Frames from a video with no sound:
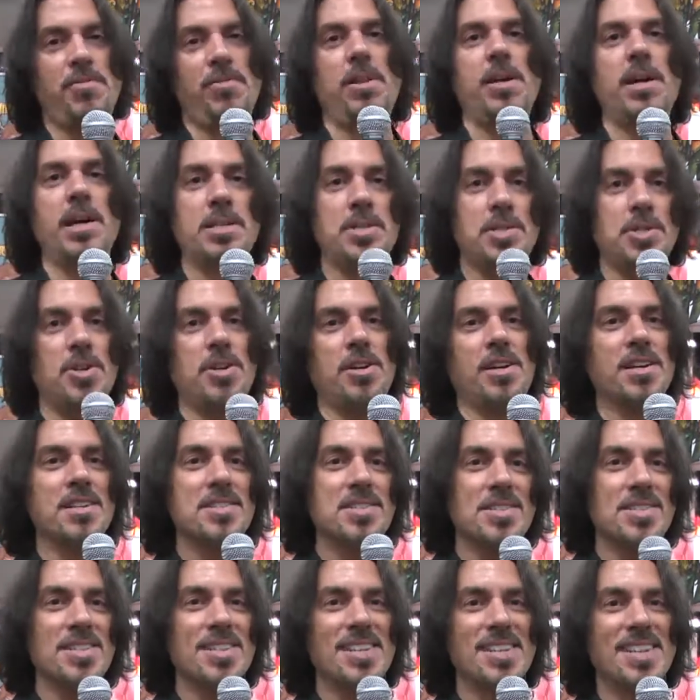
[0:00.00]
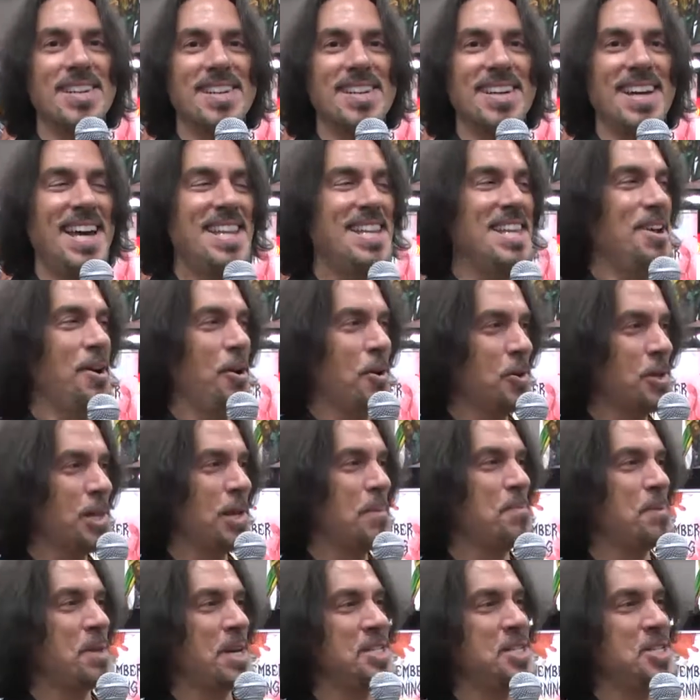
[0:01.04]
Flying Circus, and the only
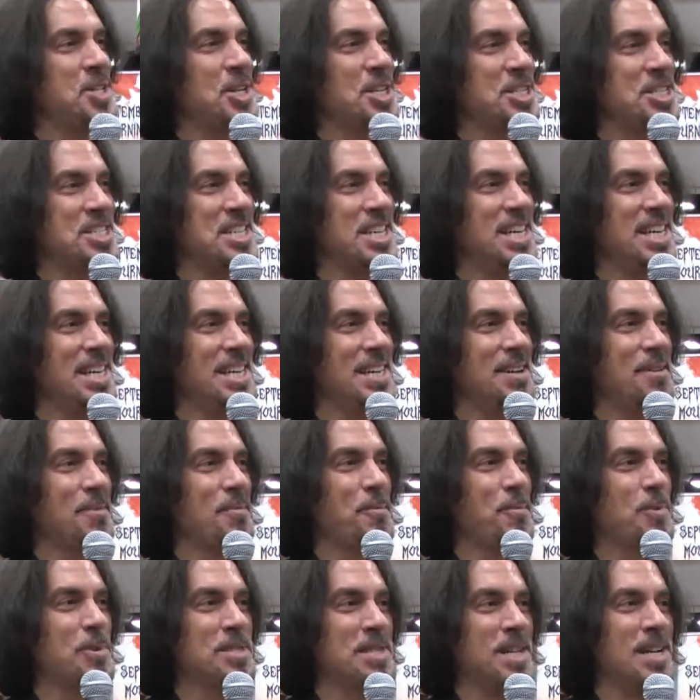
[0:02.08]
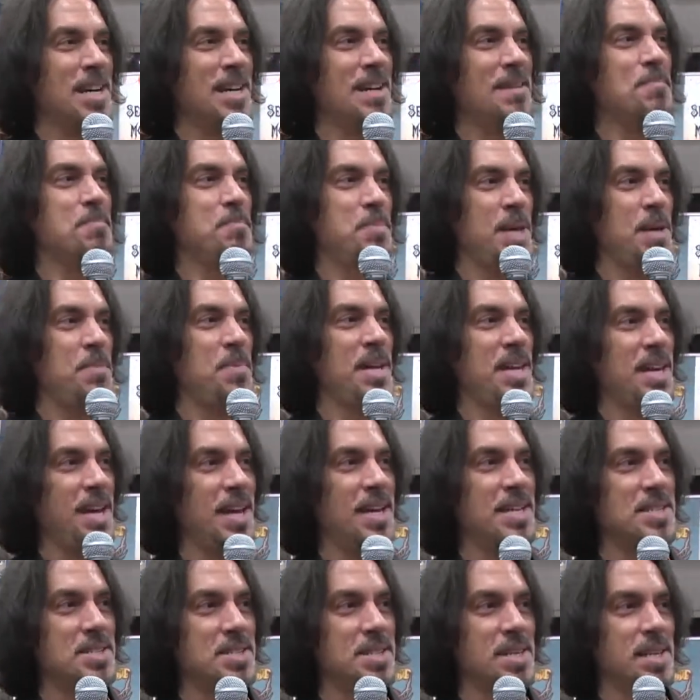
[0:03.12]
place you could see it was on
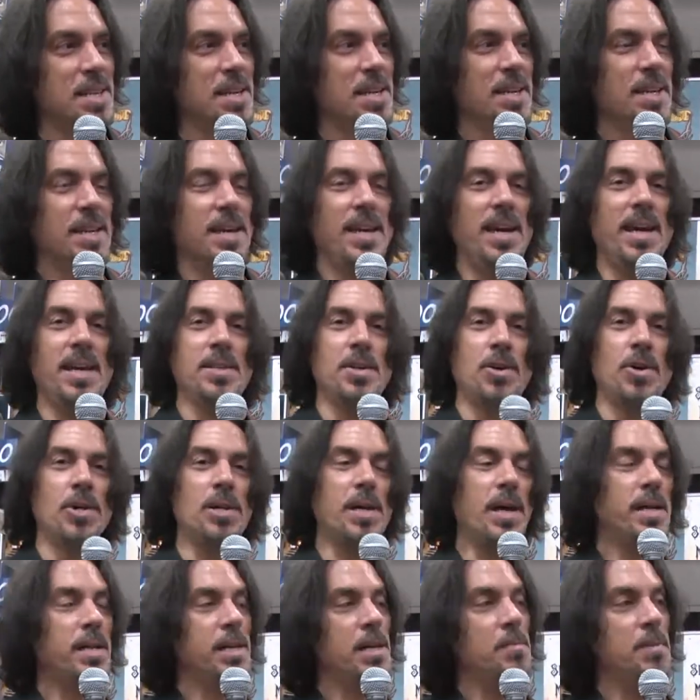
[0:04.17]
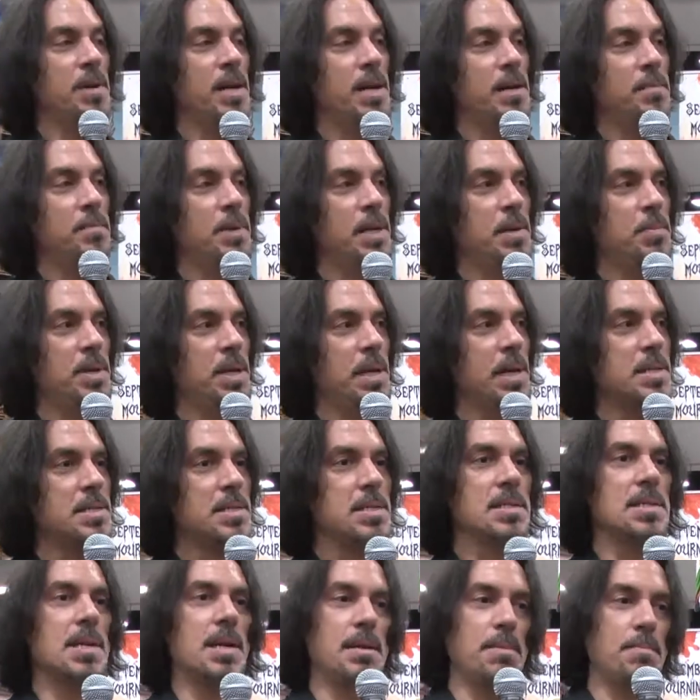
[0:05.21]
PBS. And the whole idea behind PBS
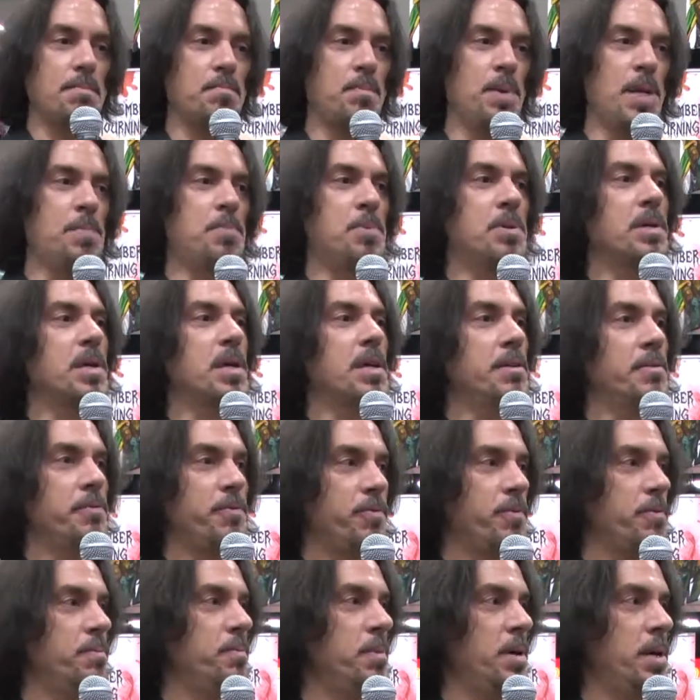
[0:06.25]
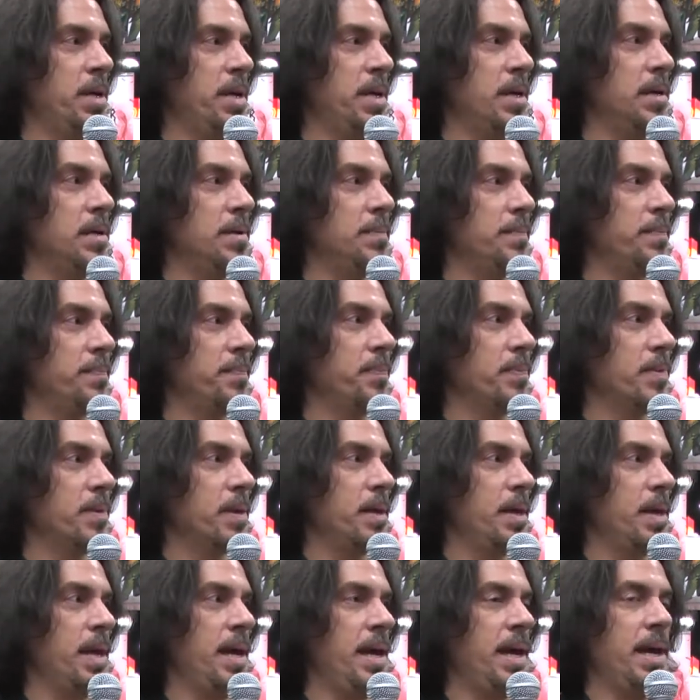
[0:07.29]
is that people give money,
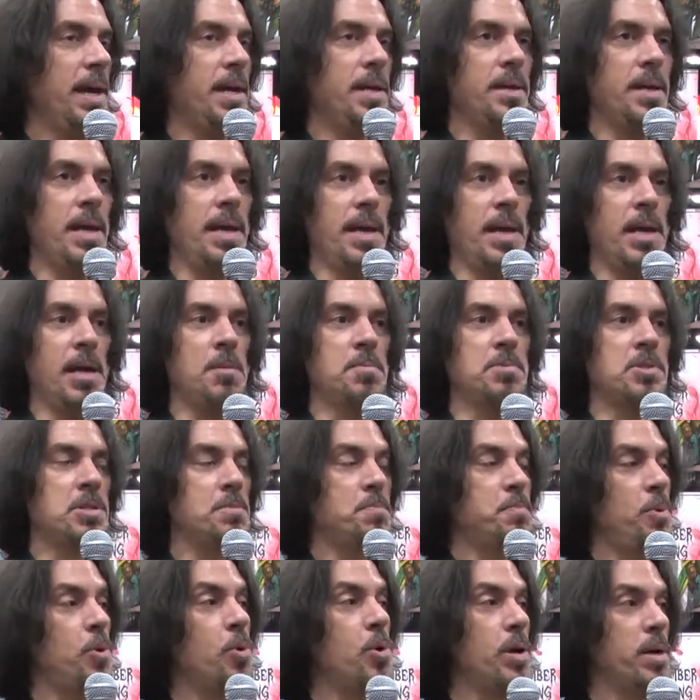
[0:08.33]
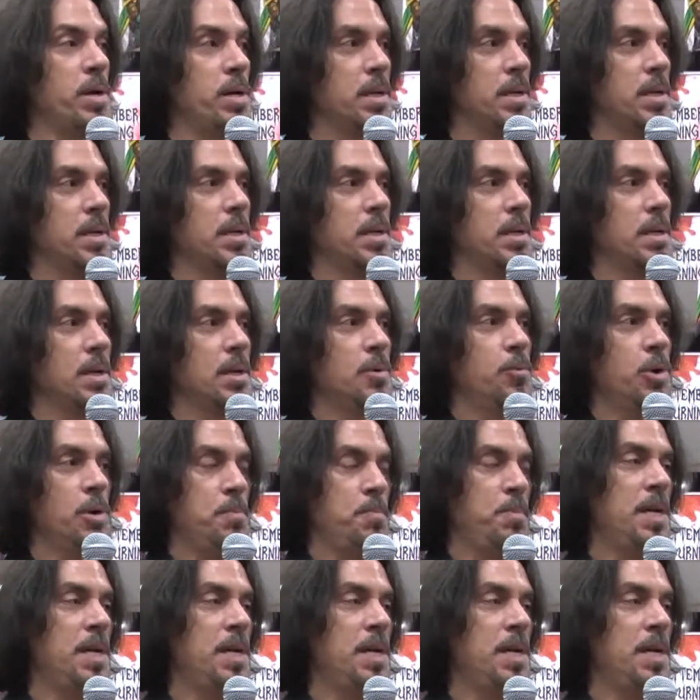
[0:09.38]
and they help support what